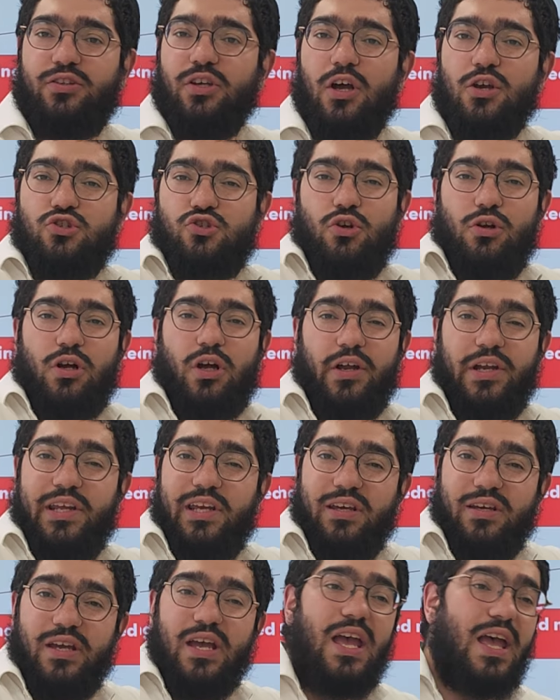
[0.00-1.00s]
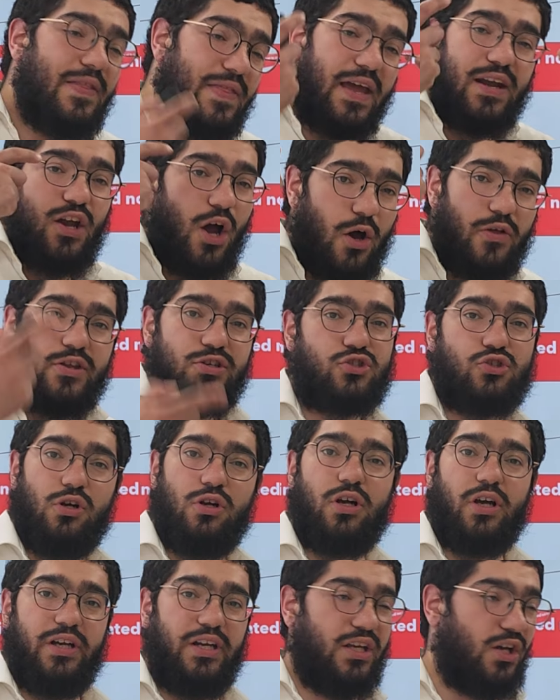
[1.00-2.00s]
to a shulchani, they know the
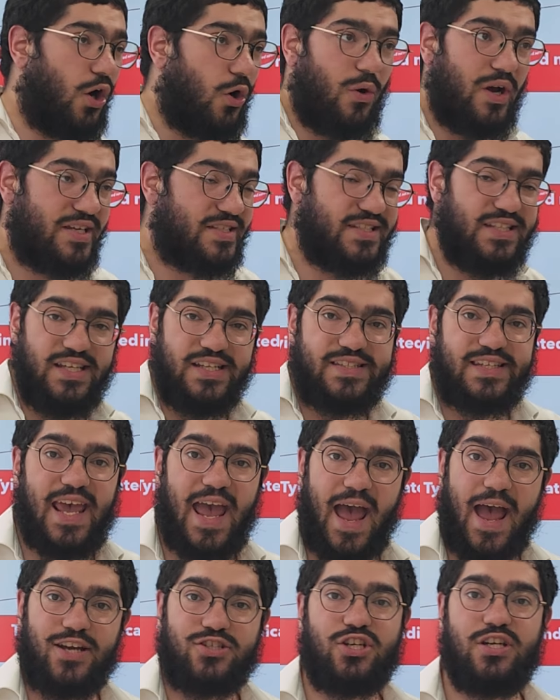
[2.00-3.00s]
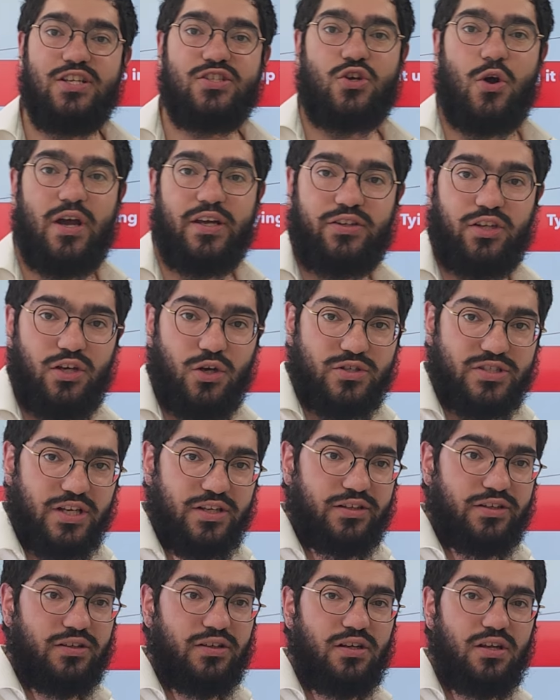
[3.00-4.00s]
shulchani always needs cash and he's going to use it.